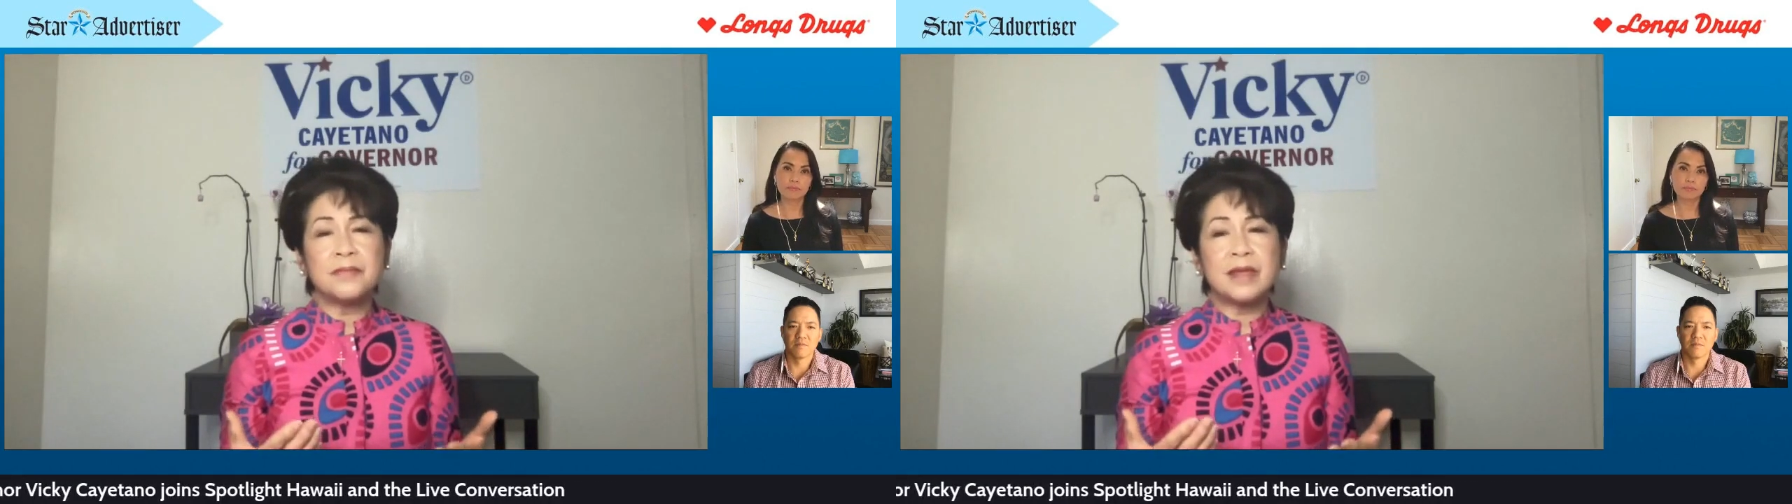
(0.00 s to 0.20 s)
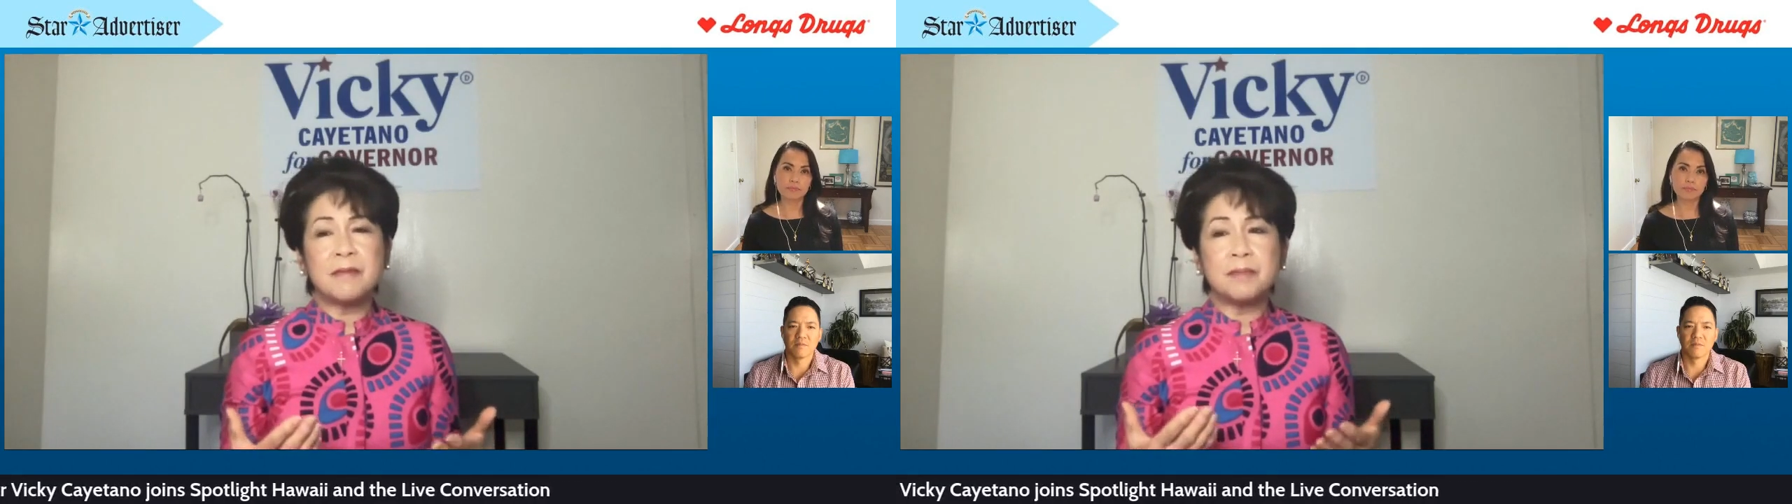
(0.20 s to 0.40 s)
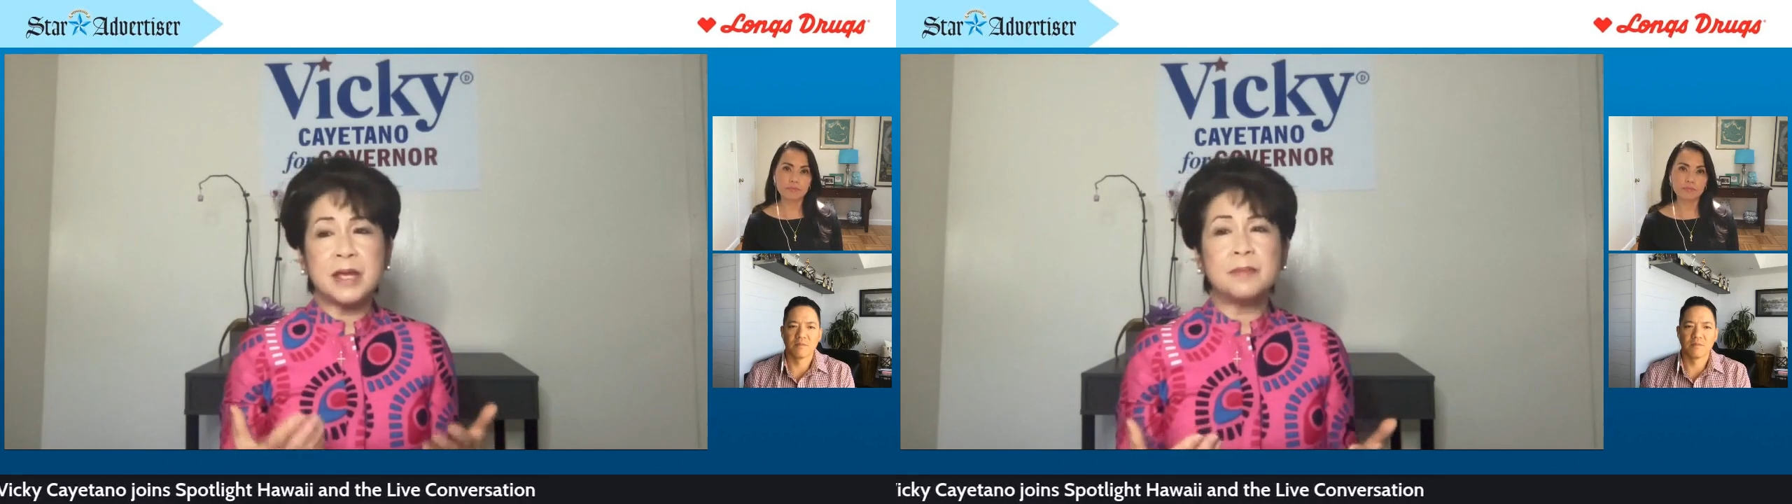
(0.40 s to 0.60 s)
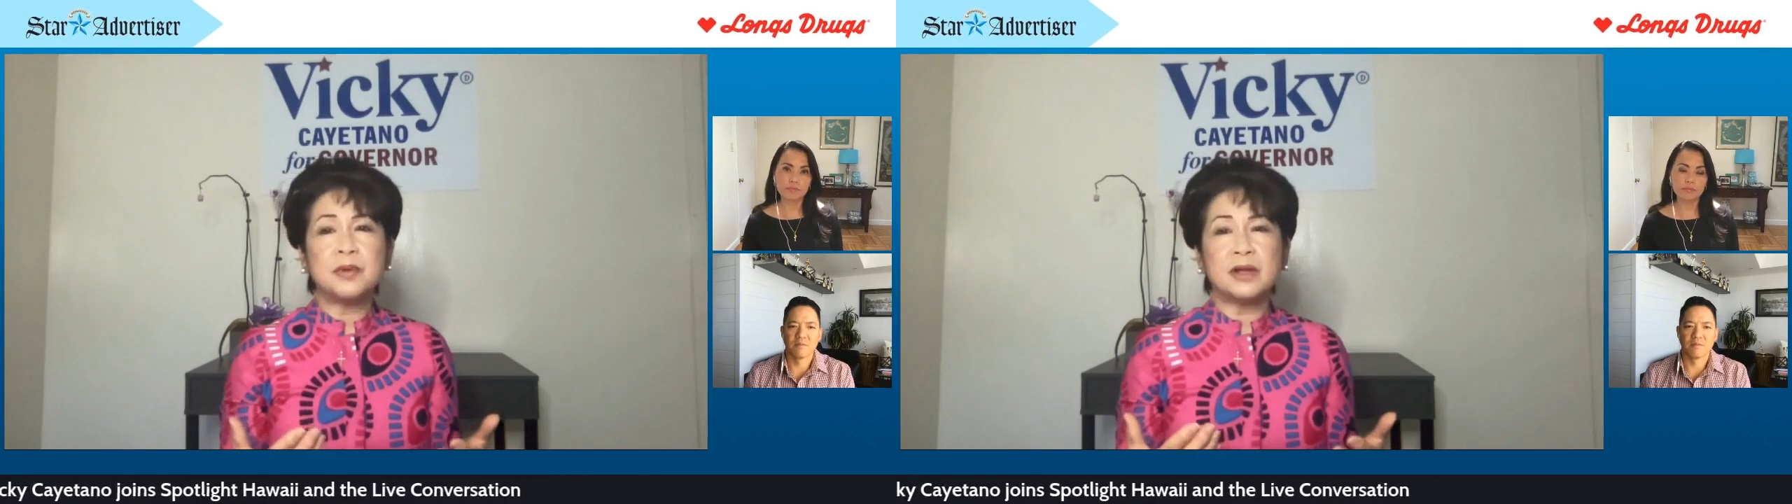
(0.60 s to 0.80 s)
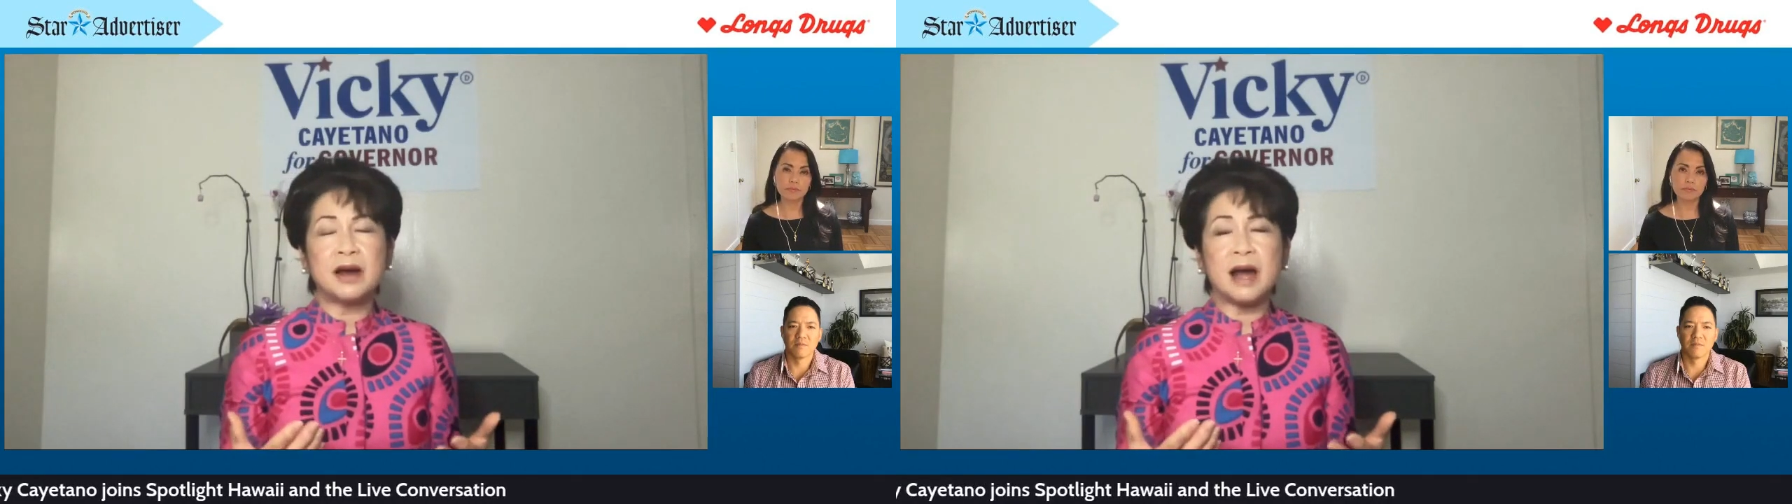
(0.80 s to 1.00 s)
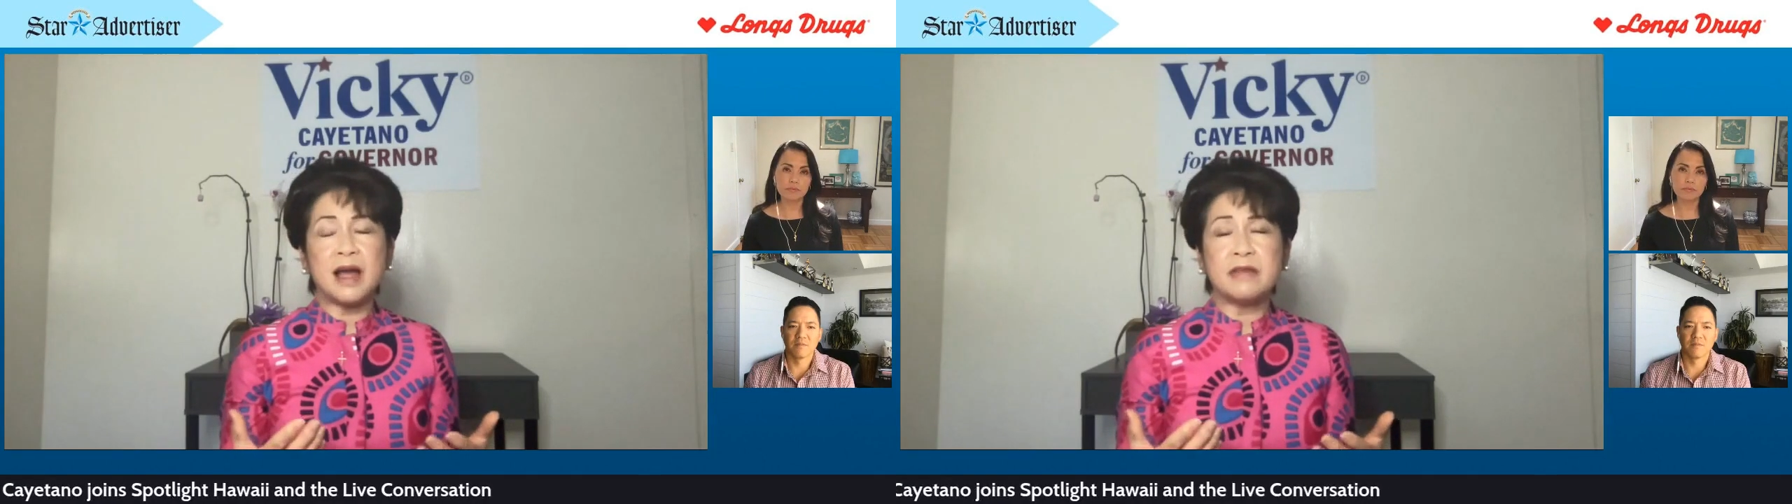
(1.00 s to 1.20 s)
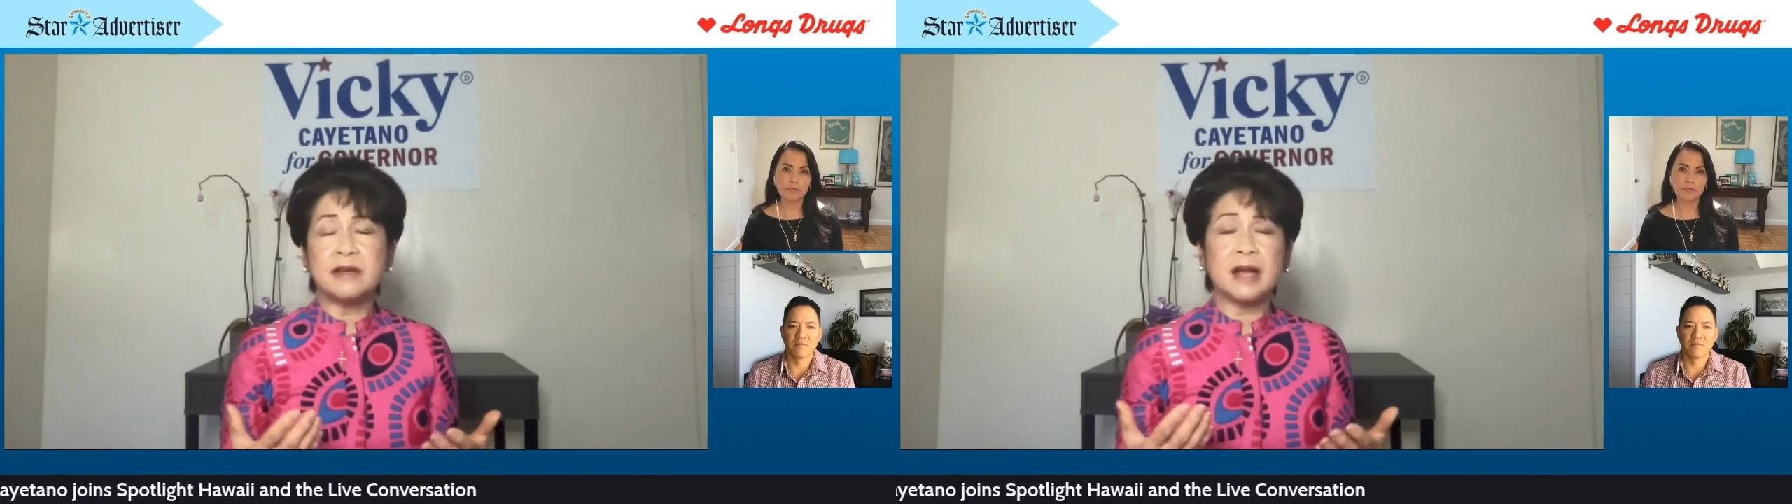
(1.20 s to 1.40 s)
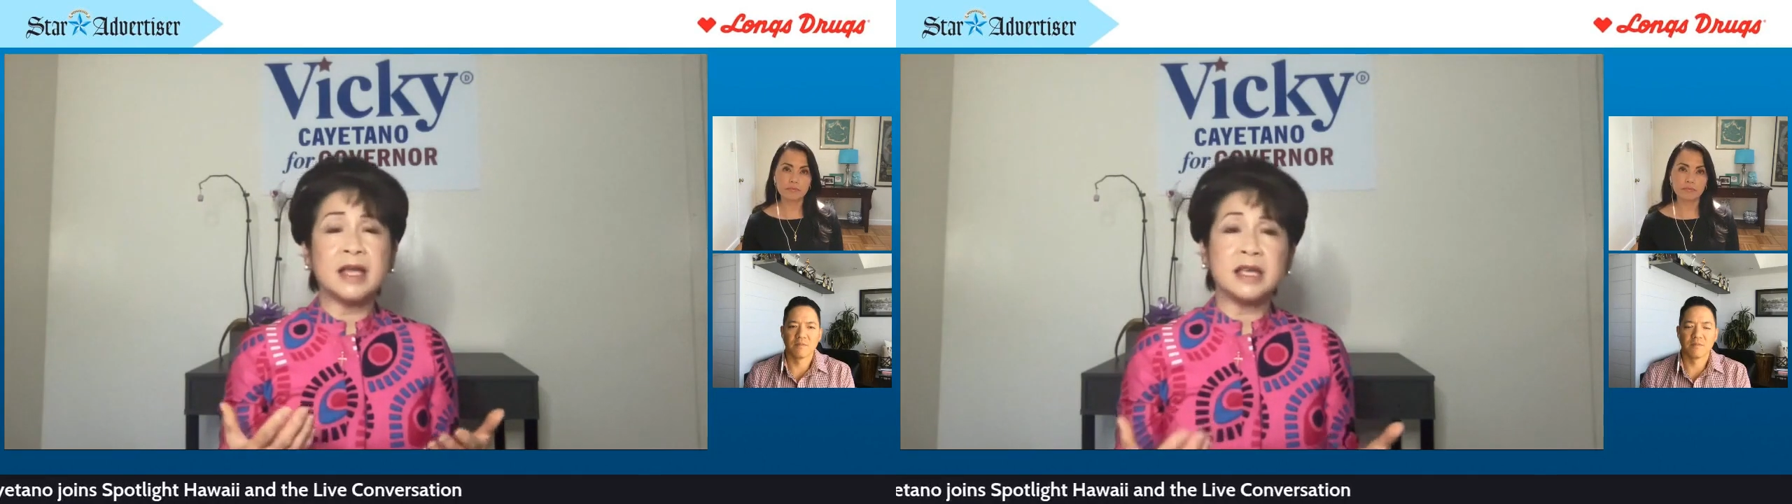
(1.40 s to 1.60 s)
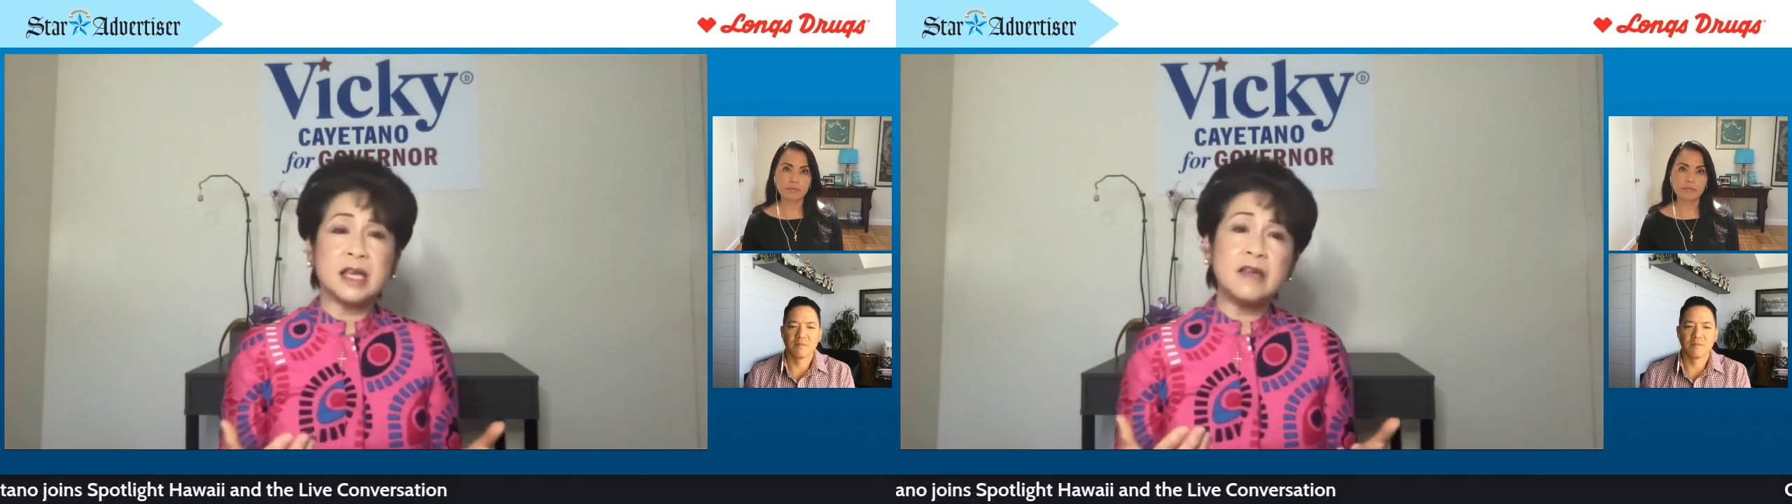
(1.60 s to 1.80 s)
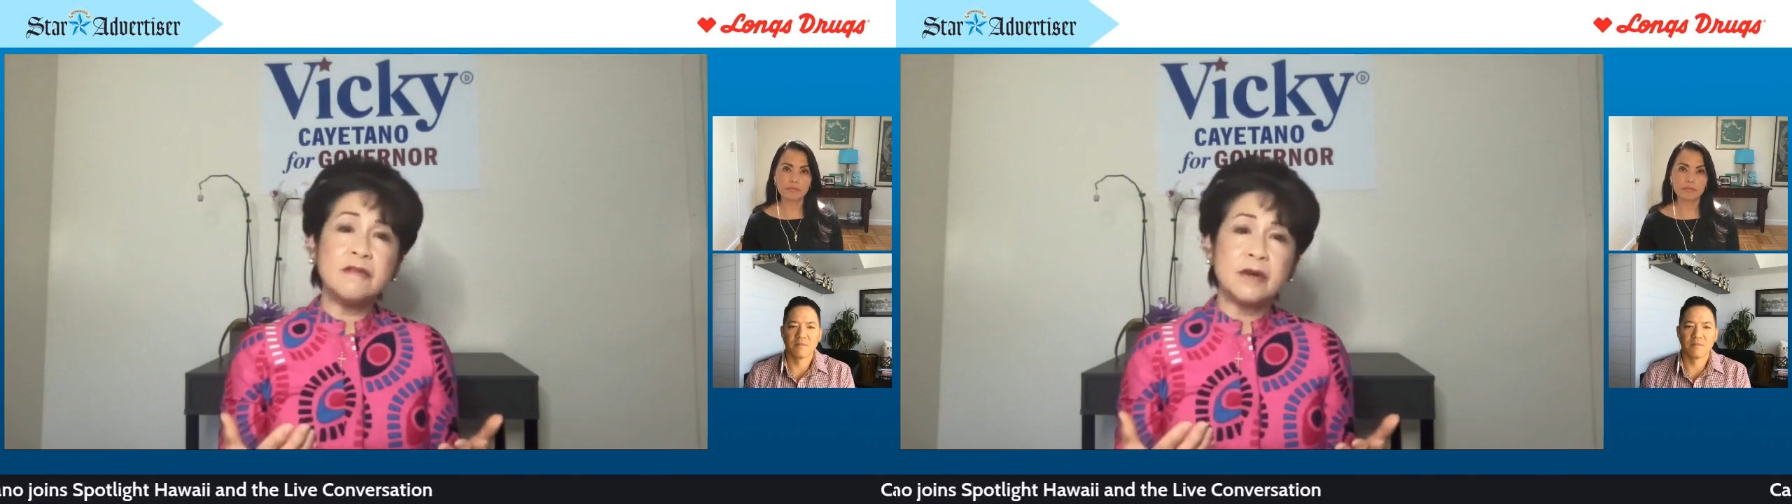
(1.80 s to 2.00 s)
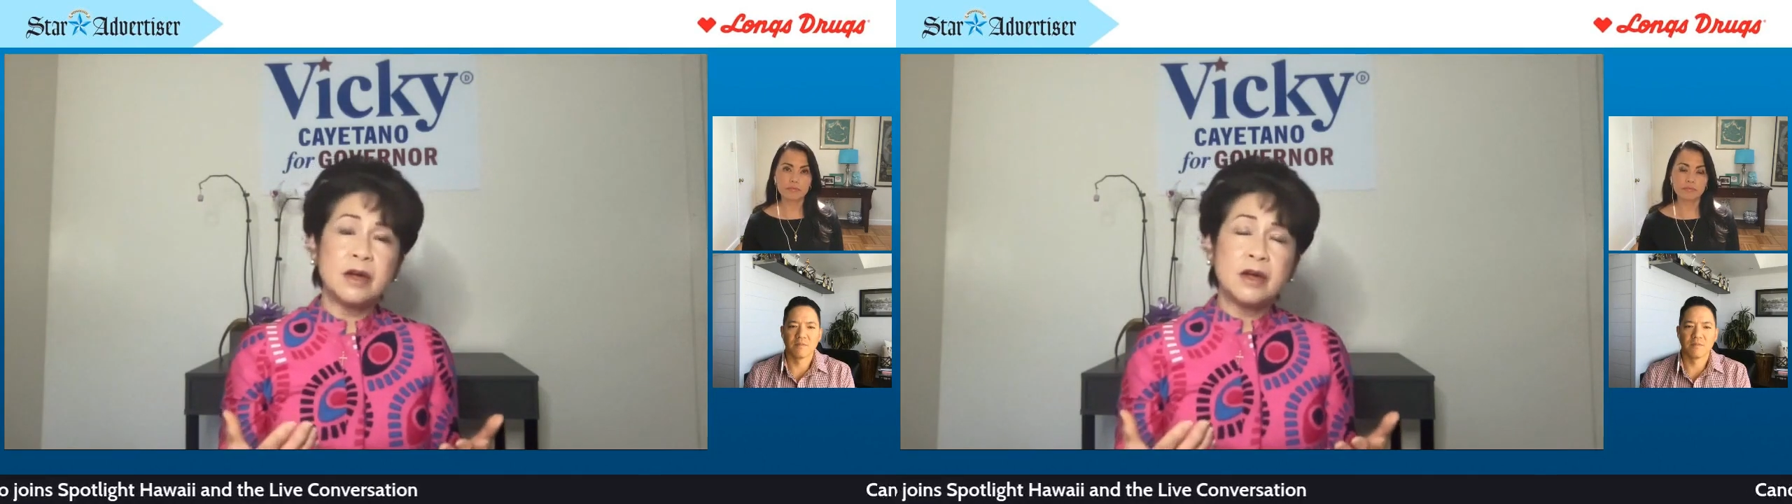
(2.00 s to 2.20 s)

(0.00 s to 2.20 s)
that people are either naive